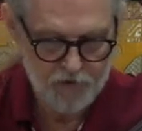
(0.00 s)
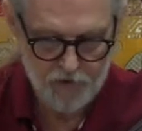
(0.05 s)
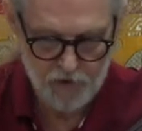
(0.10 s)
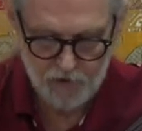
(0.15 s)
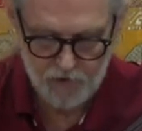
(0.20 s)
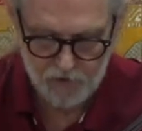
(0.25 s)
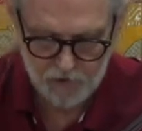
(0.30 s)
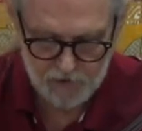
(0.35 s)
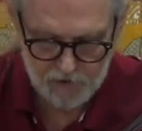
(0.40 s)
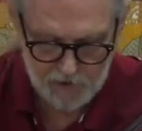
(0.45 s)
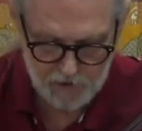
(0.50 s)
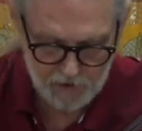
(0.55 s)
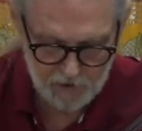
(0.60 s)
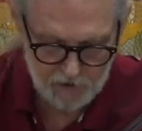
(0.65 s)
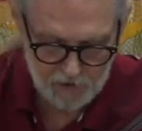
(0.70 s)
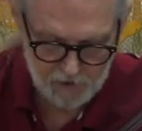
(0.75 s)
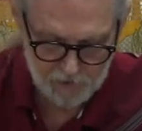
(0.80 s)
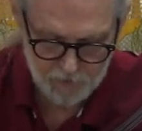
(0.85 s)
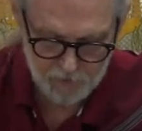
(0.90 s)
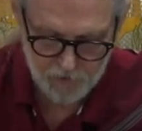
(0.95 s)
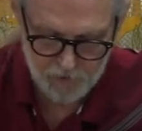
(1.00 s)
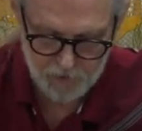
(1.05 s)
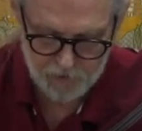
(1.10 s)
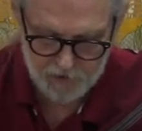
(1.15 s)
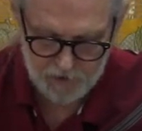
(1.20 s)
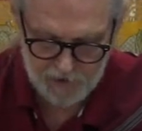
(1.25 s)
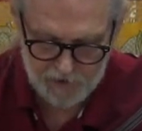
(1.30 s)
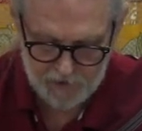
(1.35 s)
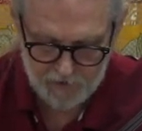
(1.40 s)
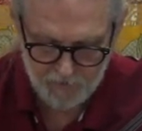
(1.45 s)
So you can include
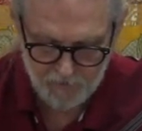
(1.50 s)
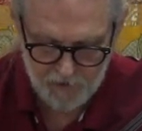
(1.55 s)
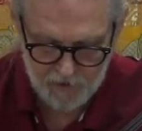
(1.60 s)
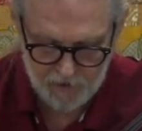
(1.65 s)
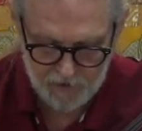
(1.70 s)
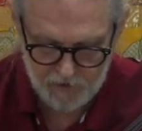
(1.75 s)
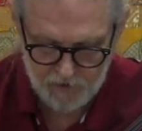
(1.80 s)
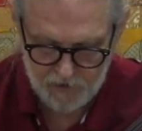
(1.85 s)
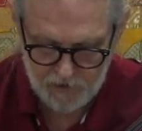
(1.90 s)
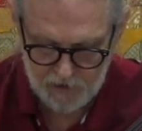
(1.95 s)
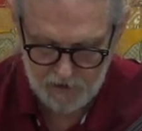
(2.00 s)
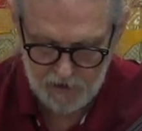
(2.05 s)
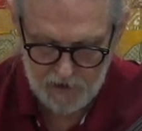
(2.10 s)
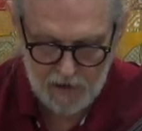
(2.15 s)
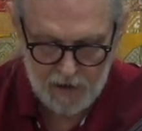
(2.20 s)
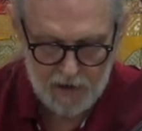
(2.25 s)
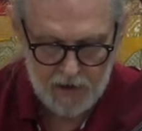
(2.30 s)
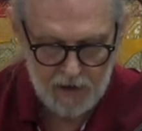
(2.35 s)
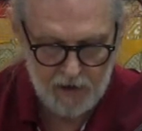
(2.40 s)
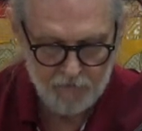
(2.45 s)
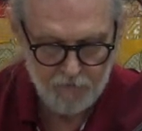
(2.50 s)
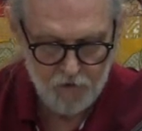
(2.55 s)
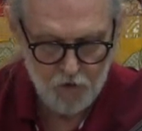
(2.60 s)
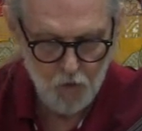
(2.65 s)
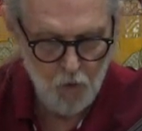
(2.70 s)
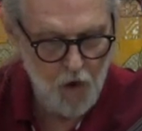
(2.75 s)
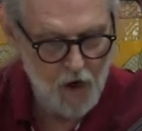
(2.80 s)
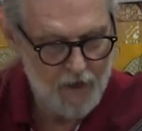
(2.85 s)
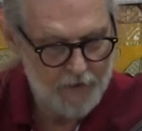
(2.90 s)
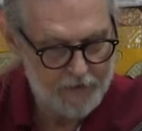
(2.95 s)
those kinds of things if
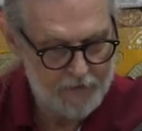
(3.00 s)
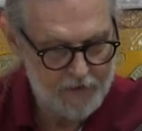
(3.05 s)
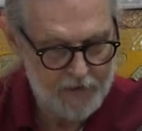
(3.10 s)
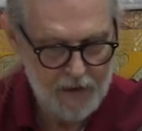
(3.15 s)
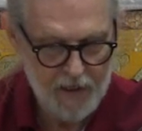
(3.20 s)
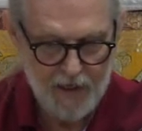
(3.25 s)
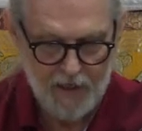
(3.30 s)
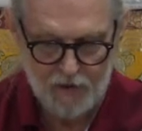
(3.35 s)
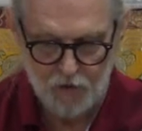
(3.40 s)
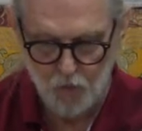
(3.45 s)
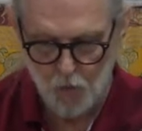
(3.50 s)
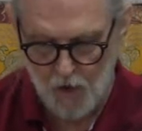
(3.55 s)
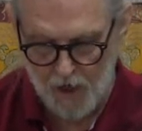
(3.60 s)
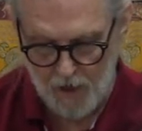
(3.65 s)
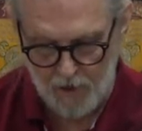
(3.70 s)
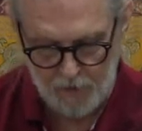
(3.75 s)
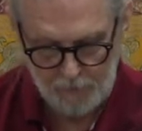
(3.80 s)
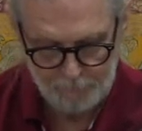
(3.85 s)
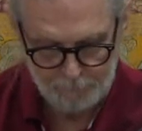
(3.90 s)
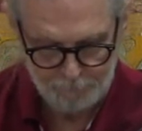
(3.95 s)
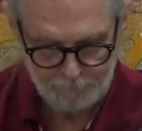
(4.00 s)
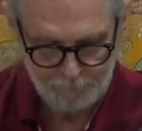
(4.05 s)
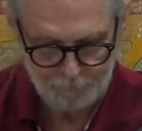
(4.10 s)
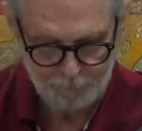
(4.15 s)
you want as well.